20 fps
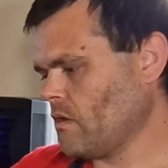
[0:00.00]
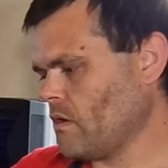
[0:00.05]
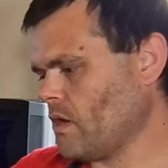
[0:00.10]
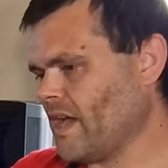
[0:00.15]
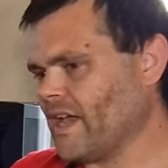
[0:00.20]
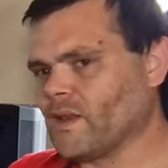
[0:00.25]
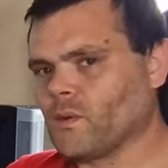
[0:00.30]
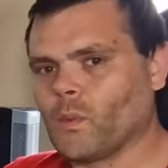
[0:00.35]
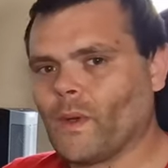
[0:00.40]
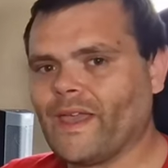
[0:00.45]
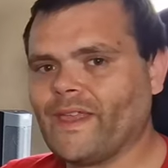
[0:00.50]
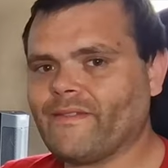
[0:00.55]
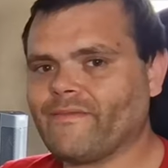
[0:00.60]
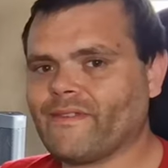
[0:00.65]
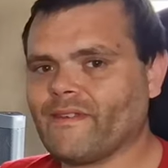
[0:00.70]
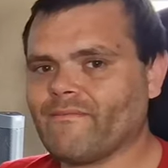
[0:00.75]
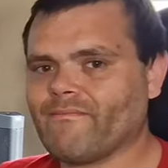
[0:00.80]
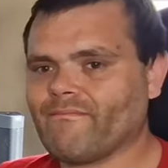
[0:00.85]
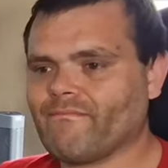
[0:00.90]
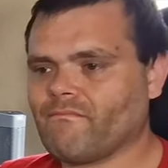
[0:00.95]
I'd
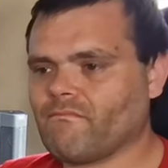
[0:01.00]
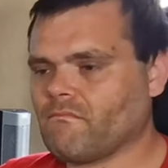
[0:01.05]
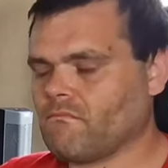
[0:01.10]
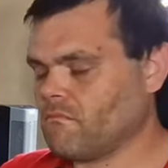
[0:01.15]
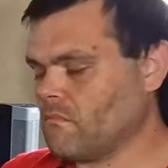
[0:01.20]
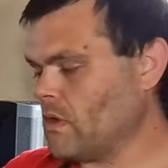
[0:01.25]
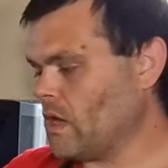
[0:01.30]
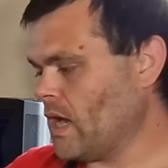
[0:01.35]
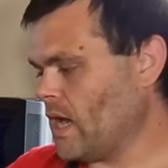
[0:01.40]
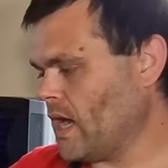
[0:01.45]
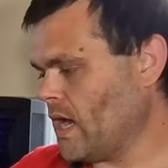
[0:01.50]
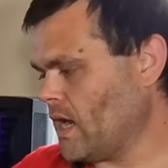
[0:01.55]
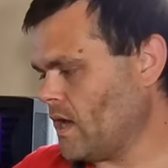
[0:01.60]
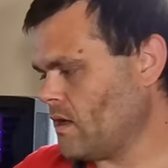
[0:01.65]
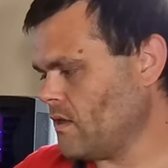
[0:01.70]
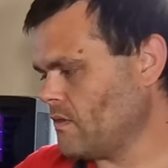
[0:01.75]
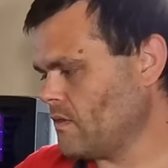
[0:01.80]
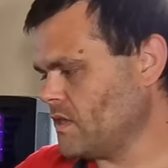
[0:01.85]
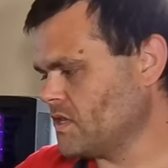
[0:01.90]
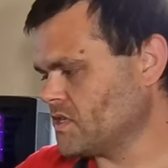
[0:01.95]
wait.
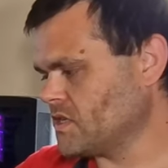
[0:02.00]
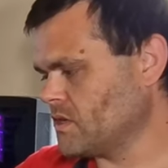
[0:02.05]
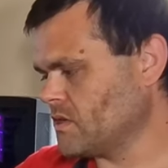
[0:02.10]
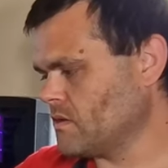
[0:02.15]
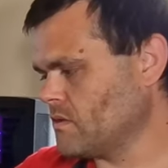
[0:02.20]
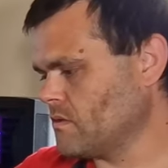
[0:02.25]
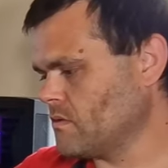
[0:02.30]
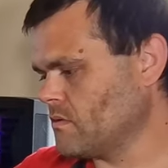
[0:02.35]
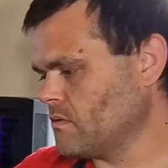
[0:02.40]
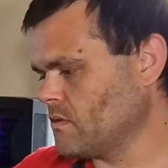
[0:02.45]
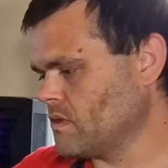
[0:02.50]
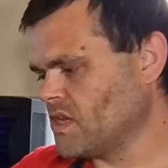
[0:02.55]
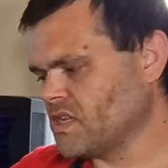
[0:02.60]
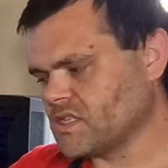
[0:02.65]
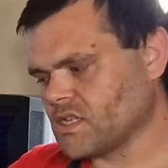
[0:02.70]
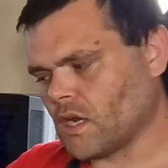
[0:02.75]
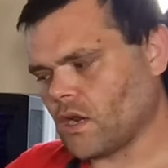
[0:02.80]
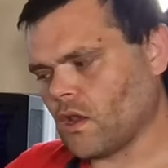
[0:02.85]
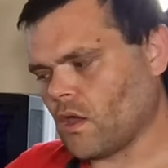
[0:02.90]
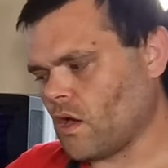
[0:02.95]

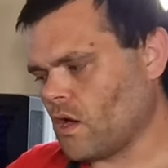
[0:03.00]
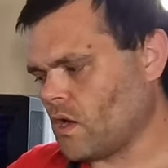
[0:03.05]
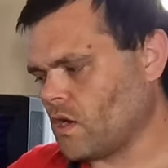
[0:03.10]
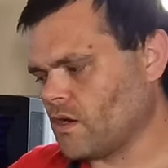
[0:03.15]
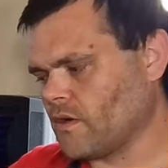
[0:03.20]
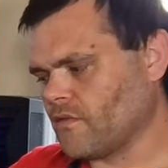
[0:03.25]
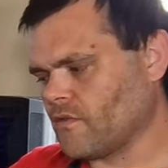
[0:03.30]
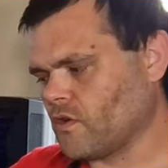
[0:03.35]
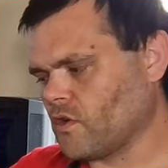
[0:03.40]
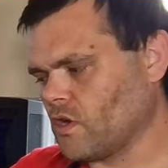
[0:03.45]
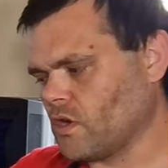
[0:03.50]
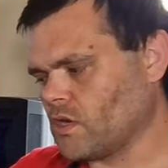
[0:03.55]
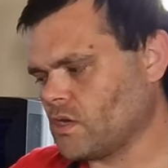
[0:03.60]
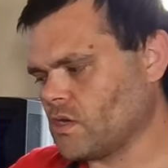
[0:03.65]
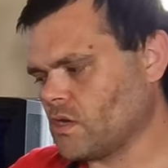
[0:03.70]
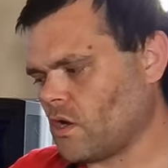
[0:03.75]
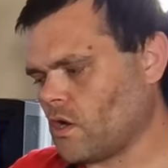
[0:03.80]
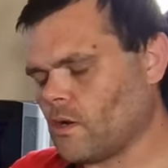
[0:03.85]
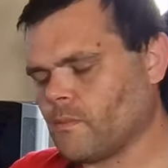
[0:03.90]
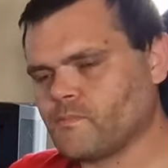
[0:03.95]
There's a lot of
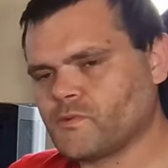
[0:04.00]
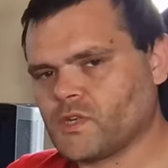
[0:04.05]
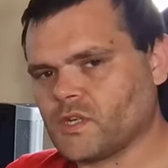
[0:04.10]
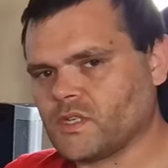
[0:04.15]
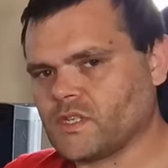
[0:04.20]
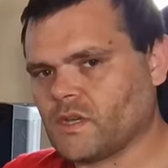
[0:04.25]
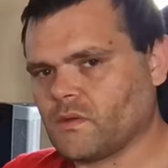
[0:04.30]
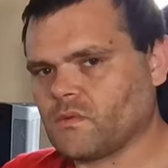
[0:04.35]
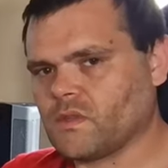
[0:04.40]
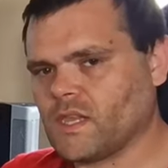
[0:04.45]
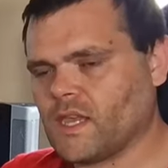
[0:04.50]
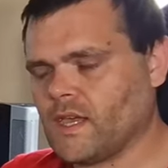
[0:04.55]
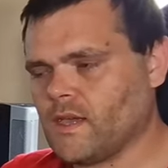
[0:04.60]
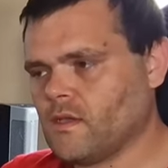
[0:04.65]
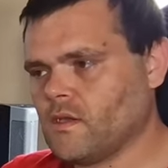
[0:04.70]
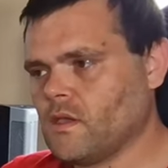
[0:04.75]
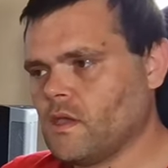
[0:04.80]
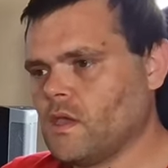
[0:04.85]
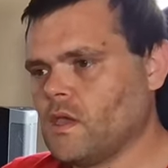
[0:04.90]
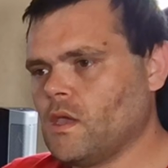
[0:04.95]
good options out
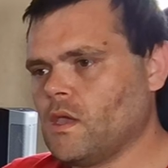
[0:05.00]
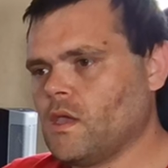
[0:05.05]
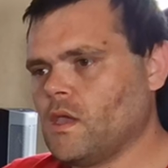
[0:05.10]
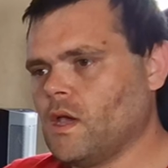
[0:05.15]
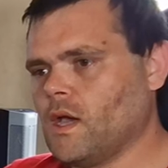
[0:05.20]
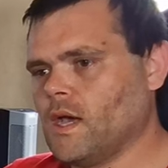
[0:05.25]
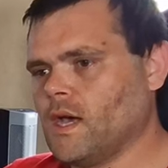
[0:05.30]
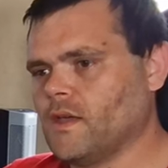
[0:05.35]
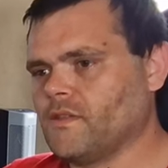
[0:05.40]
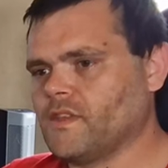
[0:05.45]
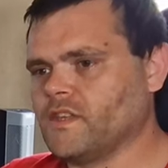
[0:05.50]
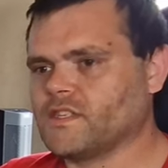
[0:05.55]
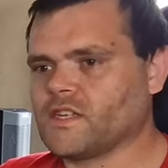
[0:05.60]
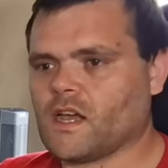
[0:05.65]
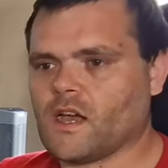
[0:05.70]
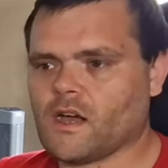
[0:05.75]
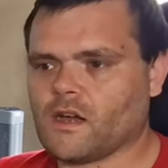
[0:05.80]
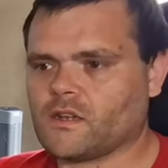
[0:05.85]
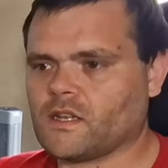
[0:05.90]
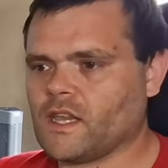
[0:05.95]
there. There's
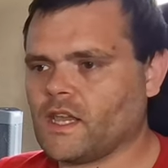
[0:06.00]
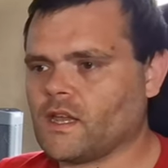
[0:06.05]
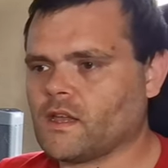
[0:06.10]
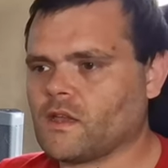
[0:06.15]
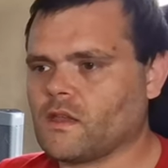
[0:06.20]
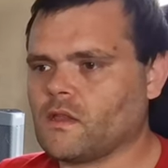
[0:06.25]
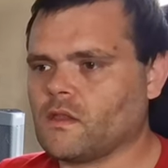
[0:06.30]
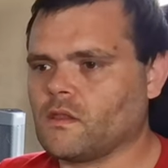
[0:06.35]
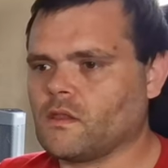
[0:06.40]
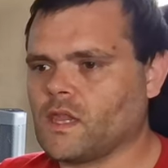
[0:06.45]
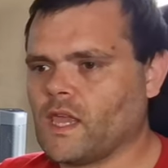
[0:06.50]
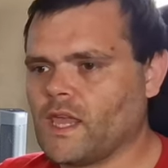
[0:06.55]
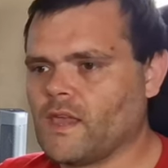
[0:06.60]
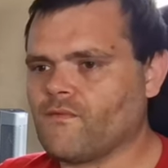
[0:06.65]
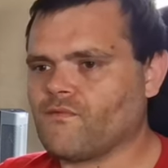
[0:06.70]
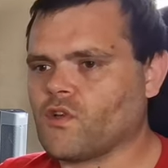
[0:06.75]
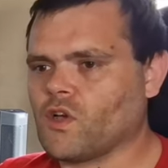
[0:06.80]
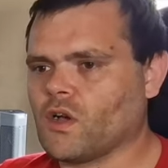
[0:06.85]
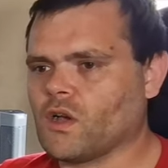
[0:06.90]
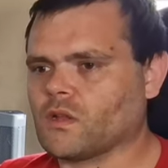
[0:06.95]
Arctic.
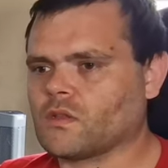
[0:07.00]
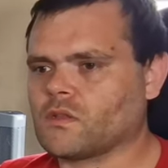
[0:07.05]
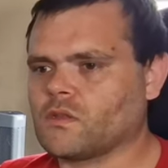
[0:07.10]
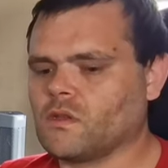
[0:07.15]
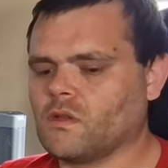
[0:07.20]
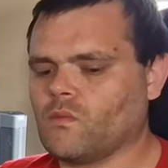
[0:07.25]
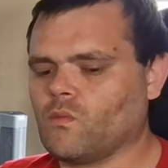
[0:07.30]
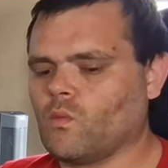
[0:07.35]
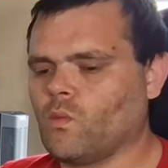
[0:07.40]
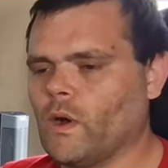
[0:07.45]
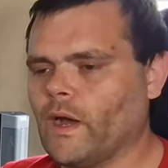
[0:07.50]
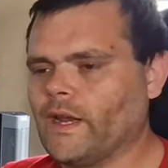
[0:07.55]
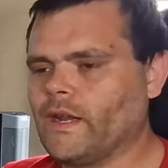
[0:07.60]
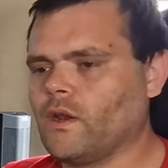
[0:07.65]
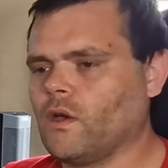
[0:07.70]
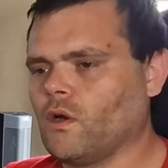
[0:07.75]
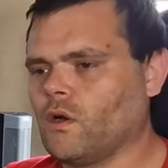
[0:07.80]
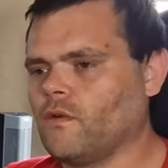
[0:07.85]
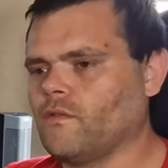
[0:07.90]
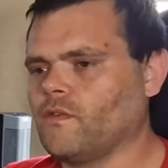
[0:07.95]
They've got
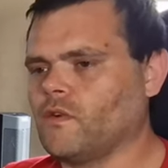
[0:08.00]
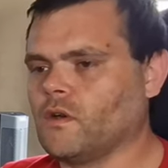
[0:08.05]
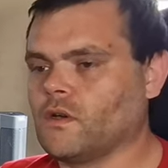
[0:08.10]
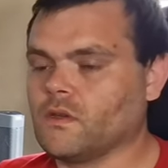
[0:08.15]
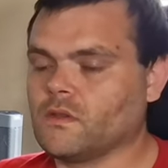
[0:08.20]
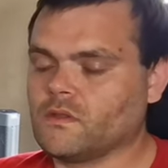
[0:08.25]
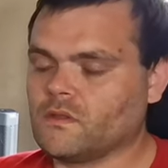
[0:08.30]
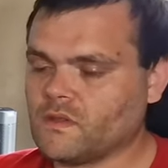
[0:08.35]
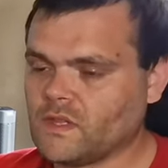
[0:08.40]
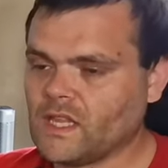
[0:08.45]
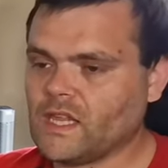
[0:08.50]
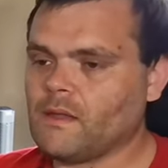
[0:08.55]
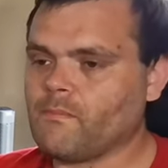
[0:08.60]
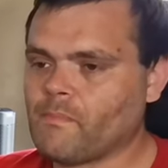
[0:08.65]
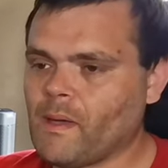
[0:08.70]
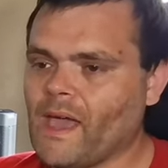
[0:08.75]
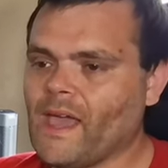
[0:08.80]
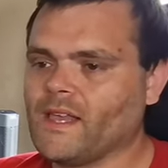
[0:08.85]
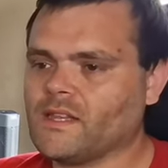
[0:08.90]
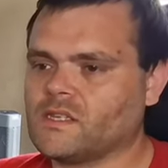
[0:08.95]
one of the
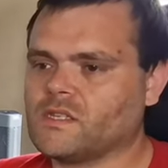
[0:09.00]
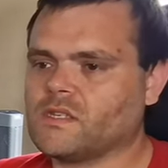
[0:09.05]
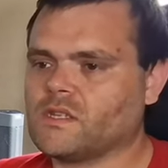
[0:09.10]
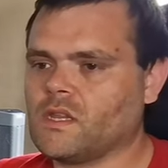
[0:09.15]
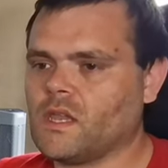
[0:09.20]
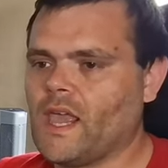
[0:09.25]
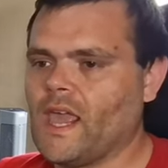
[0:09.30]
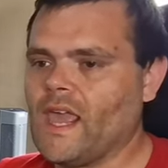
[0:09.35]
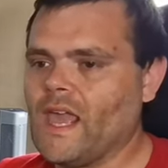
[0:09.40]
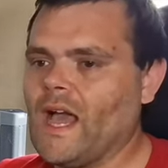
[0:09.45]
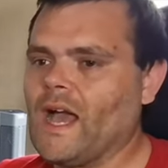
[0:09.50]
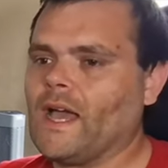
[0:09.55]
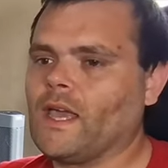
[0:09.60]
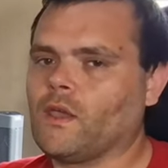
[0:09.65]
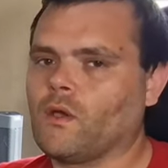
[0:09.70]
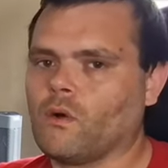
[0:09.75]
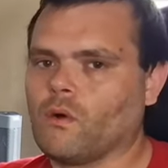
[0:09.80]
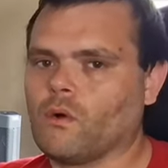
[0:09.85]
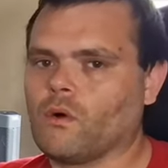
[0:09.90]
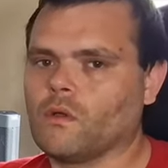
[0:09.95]
best
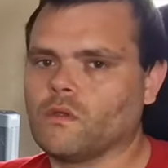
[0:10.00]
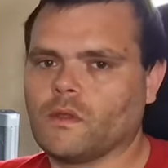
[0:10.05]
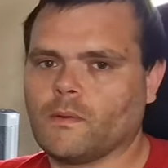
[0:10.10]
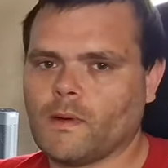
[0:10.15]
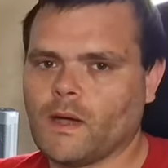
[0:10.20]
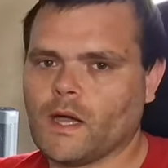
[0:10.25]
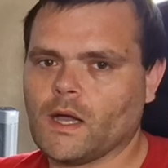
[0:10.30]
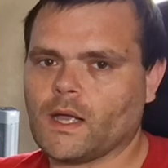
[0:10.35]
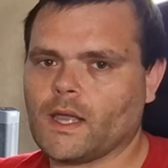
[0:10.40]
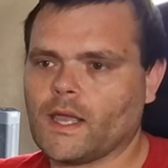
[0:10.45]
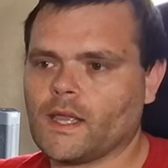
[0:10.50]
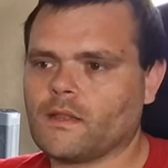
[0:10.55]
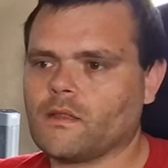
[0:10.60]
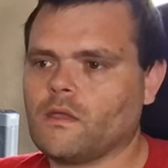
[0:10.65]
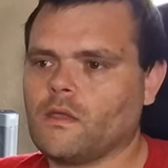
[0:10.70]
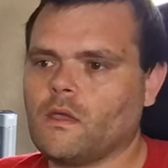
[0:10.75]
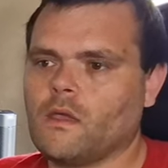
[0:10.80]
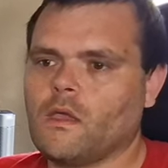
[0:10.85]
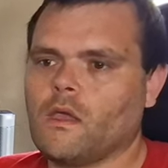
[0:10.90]
AIO on the market.